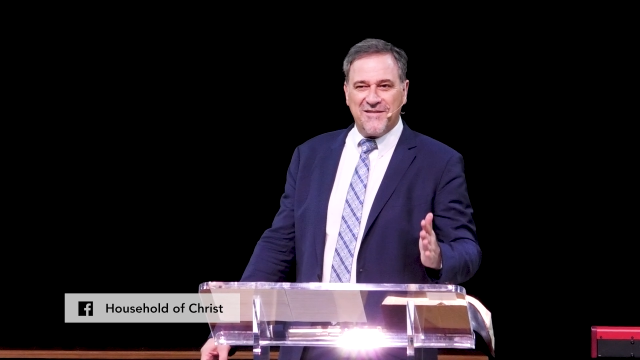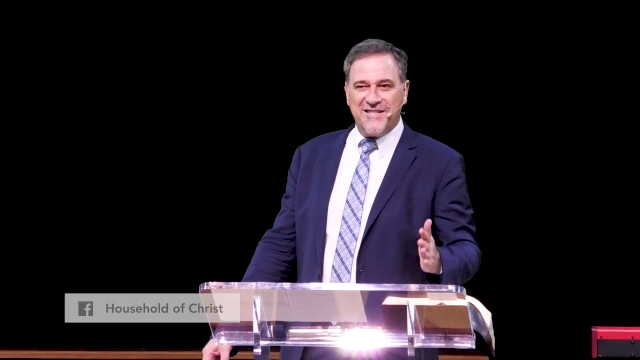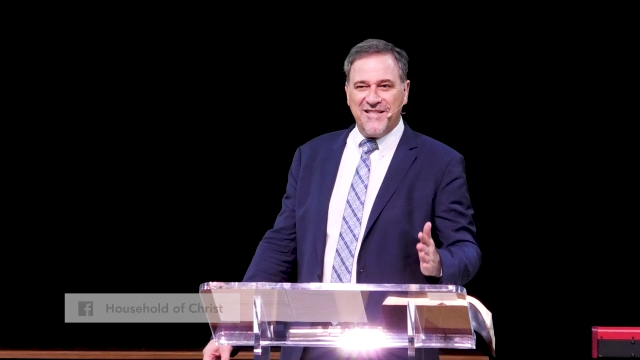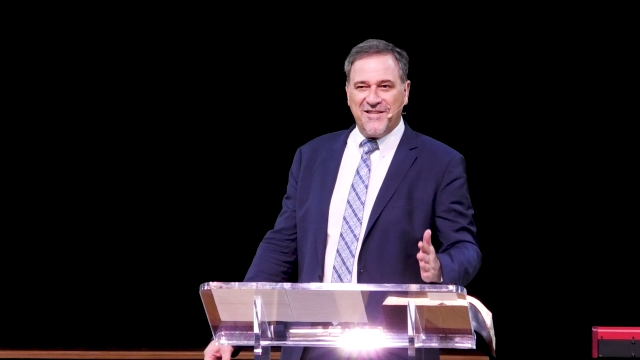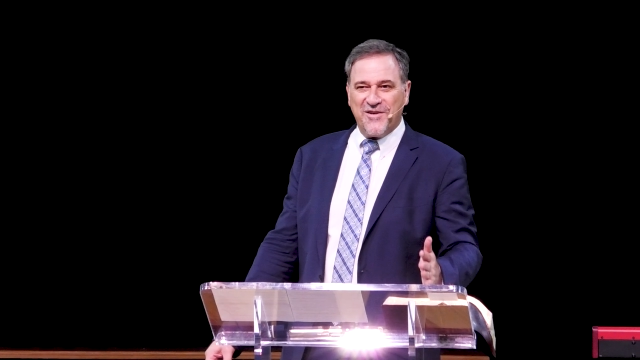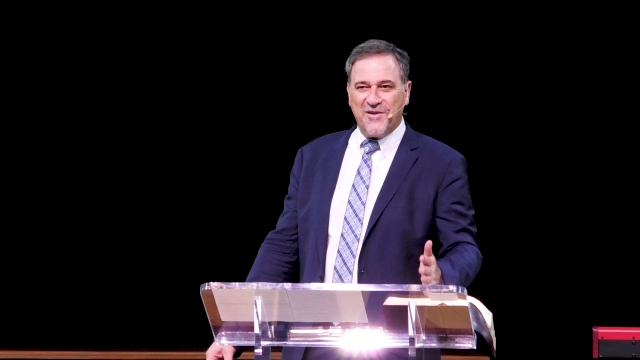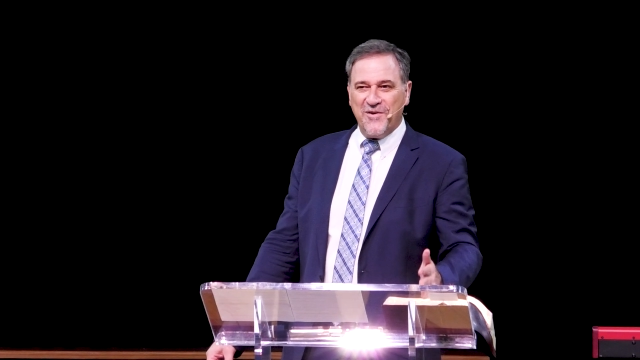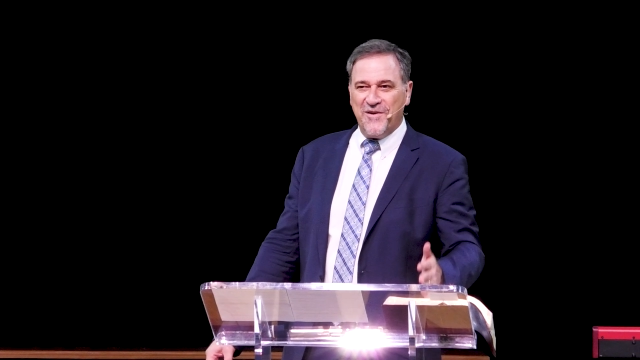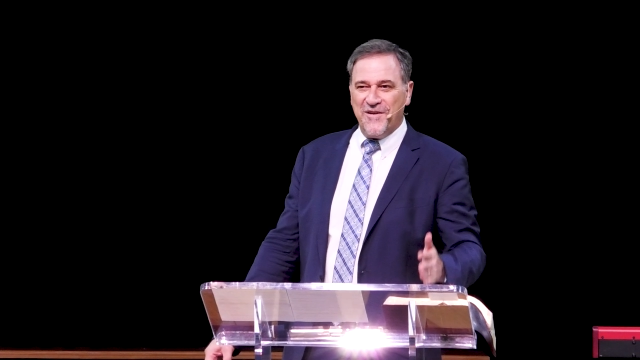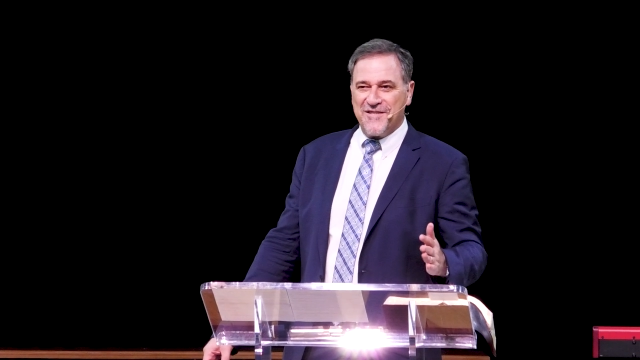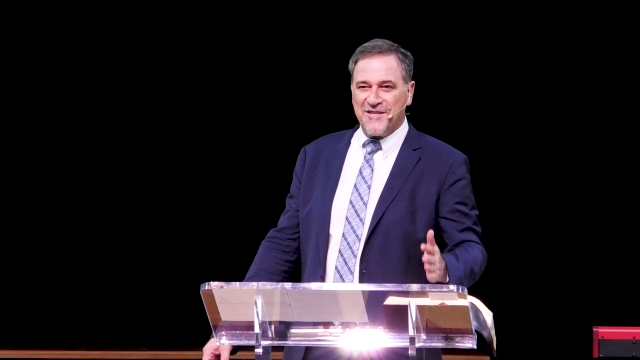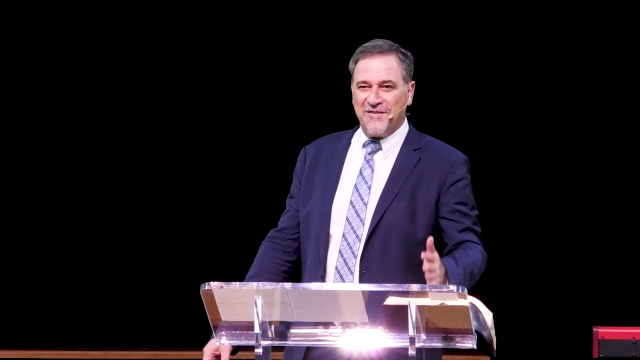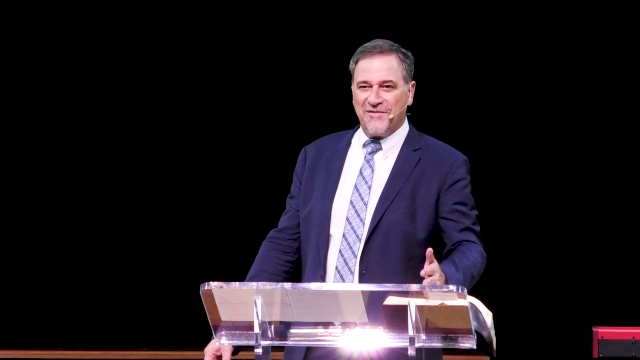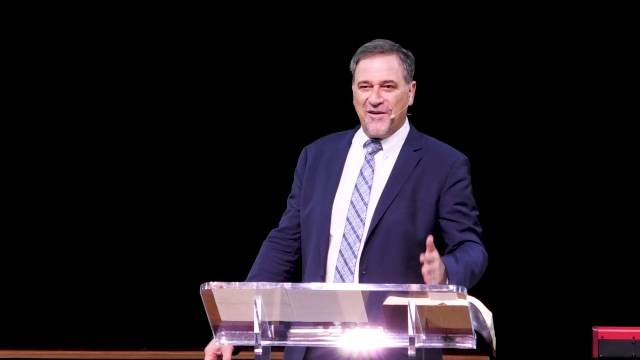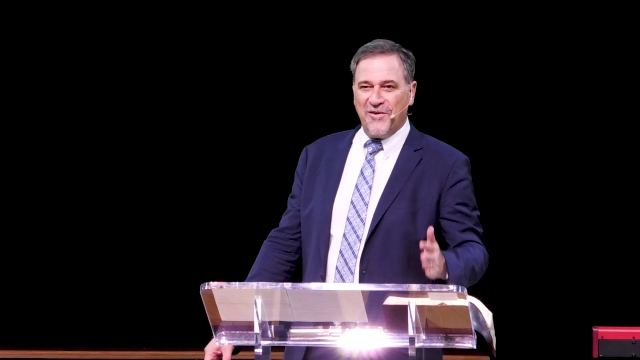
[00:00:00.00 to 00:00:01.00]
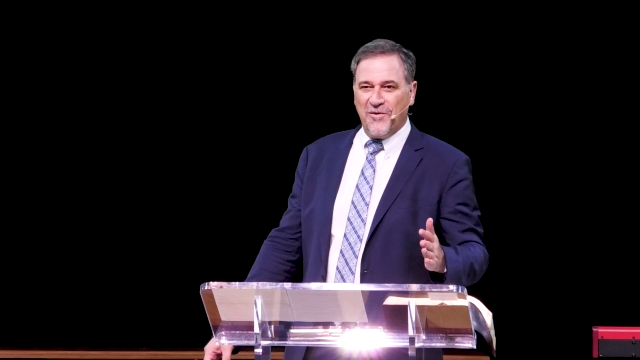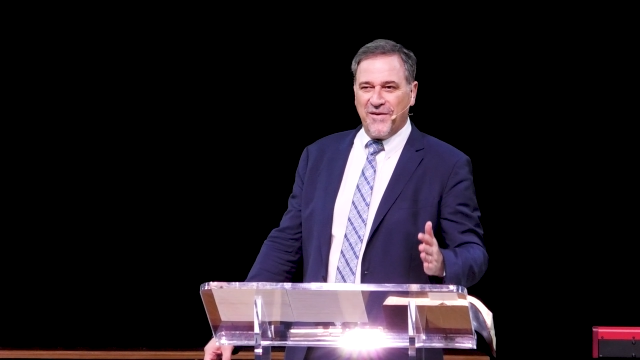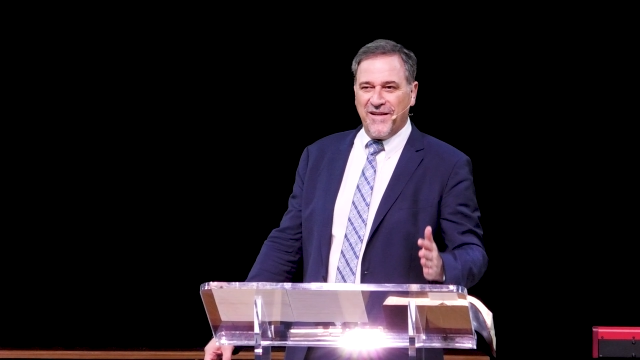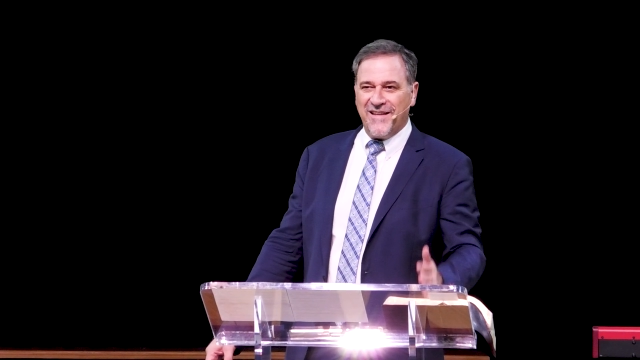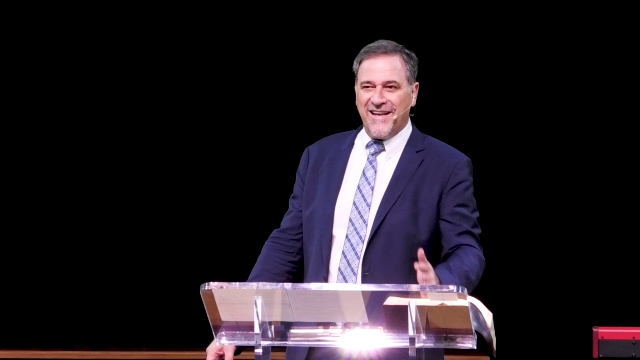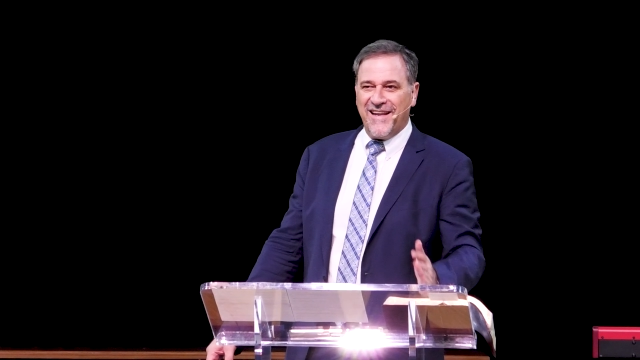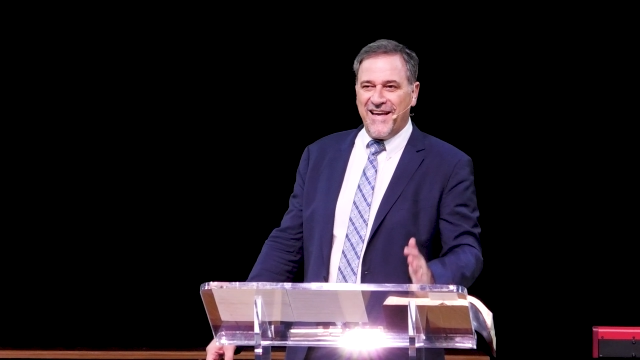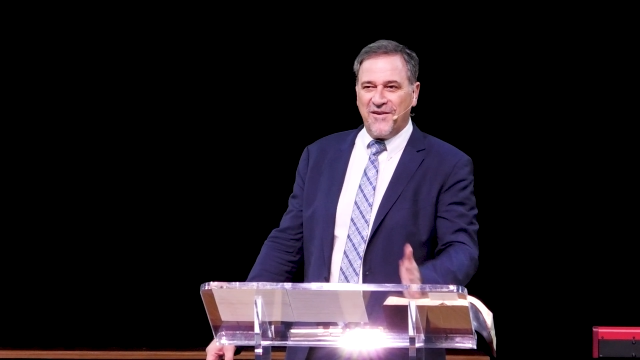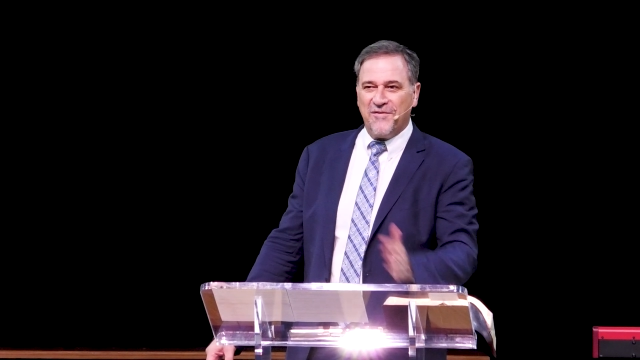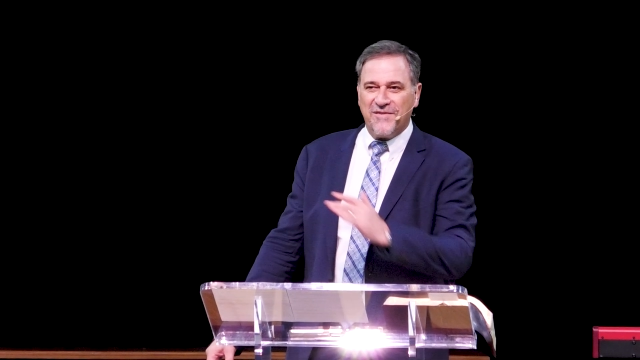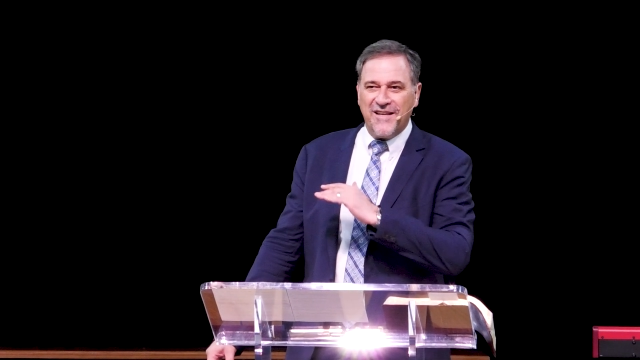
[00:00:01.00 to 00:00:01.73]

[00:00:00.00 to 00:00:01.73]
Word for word: see the goodness of the Lord in the land of